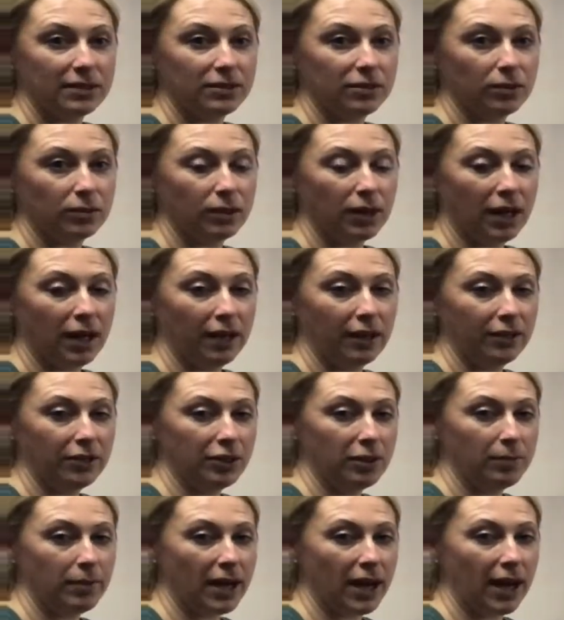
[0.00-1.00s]
So lie on
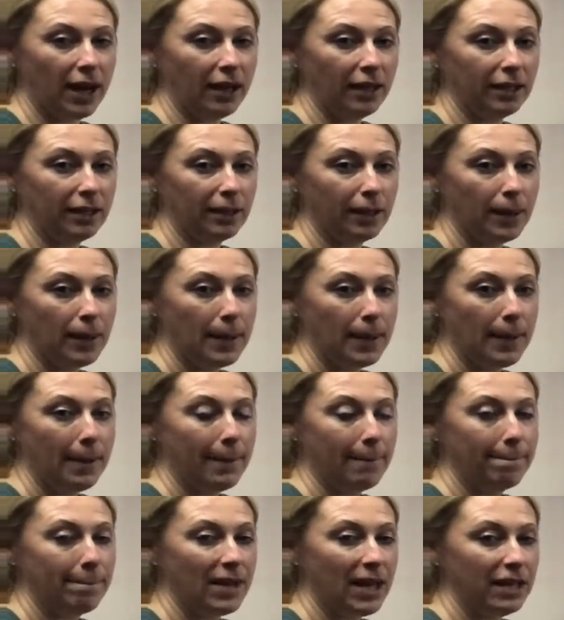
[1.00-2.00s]
your back,
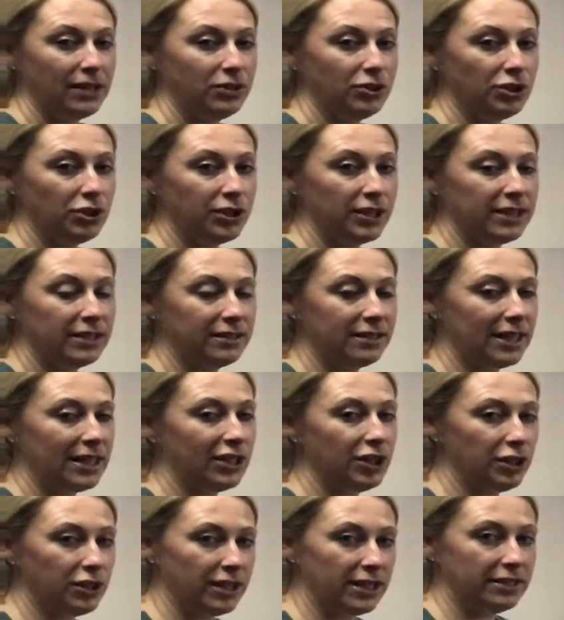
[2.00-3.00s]
bend your knees,
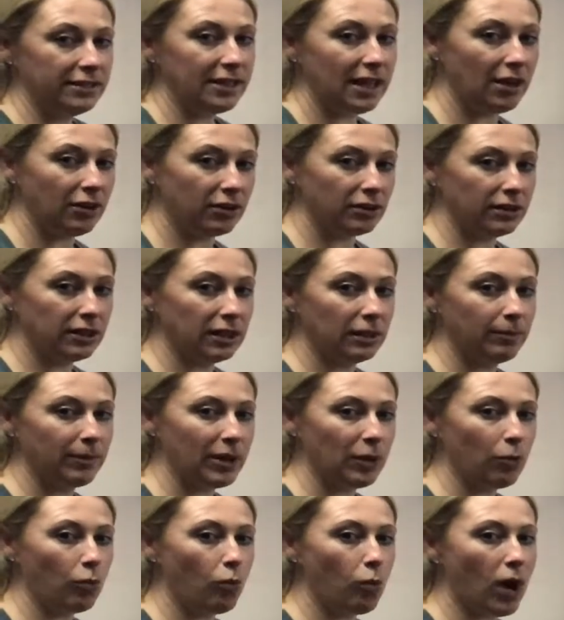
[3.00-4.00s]
take your knees out a little
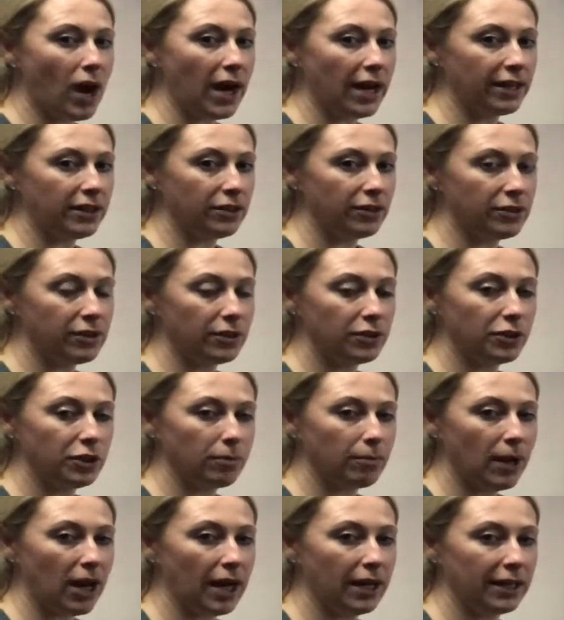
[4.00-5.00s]
bit wider than
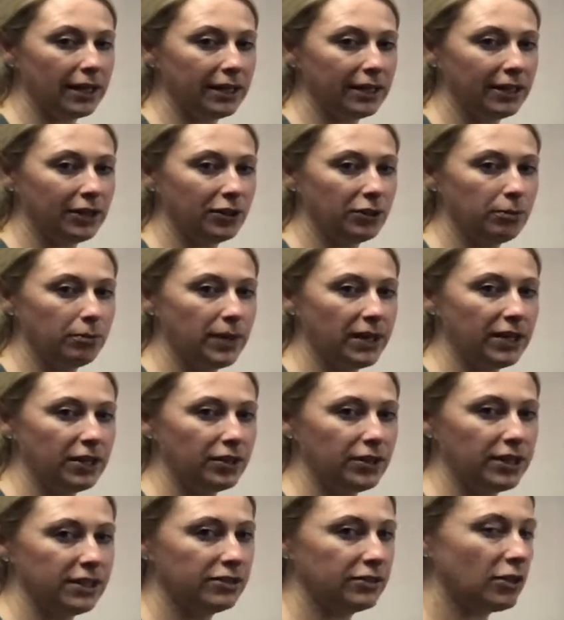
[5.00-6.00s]
your body. Can you make
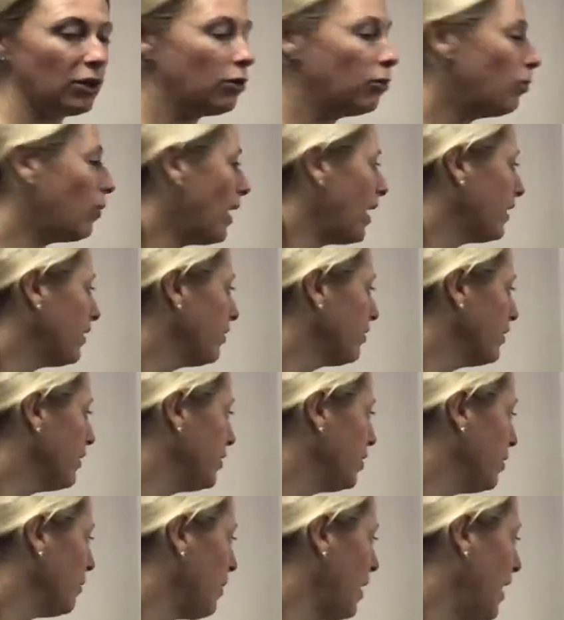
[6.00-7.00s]
your knees go wider
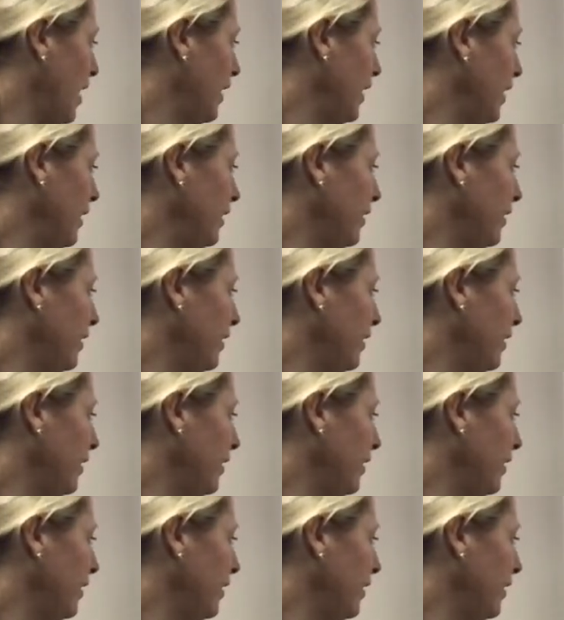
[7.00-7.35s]
than your body?